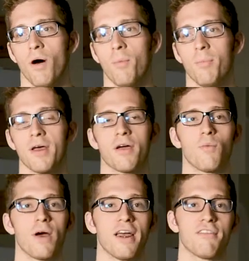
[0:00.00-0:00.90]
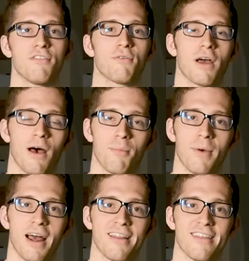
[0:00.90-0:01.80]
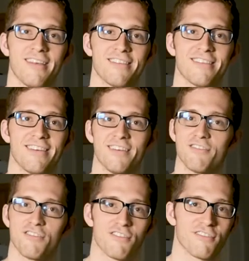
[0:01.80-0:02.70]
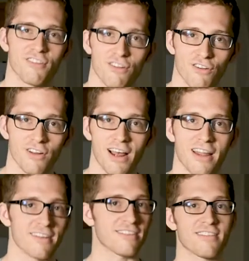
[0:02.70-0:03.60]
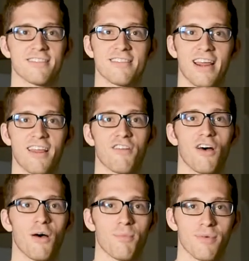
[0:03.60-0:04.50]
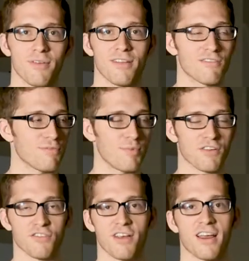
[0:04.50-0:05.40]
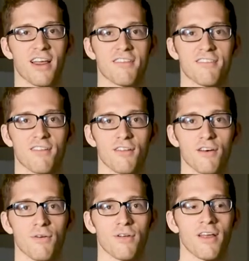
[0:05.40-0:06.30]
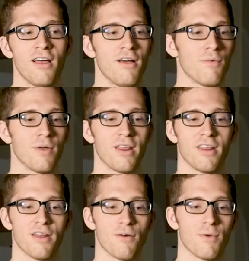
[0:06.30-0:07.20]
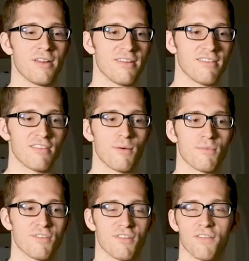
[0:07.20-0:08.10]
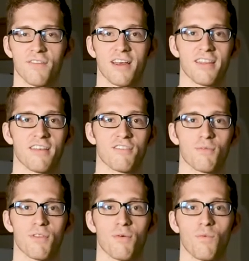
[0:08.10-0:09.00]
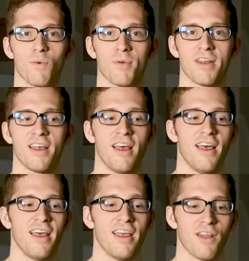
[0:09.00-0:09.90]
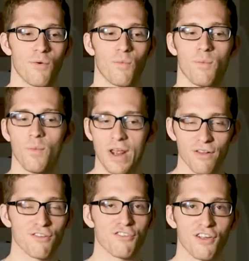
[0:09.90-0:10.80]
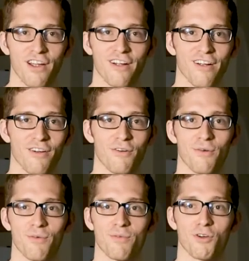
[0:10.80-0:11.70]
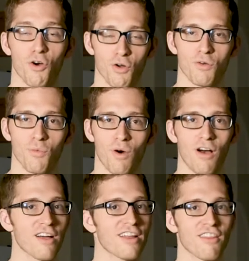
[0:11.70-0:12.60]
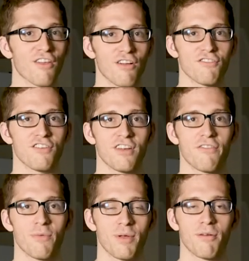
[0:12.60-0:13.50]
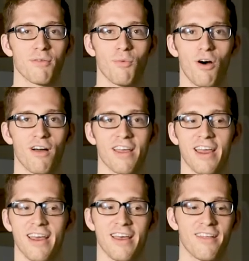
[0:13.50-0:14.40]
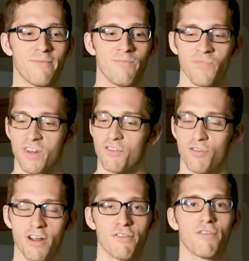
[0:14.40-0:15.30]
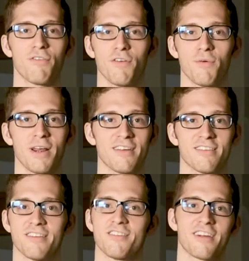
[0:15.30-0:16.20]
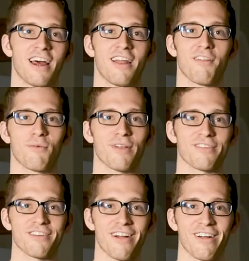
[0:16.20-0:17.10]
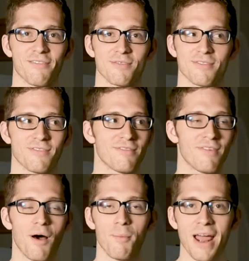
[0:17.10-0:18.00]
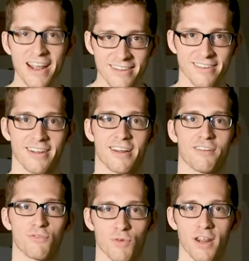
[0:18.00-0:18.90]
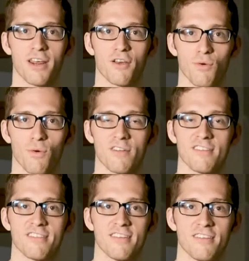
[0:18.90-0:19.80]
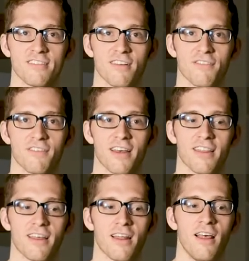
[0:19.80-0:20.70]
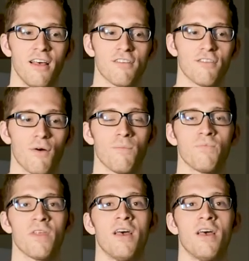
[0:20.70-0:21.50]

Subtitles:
a big way to combat this is just to learn how to stand up, especially against a load. We did some stuff like this with a woman in a wheelchair who couldn't walk and thought she'd never be able to walk, and trained her for a few weeks and she got out of the wheelchair. It was amazing. It's really cool to see stuff like that. So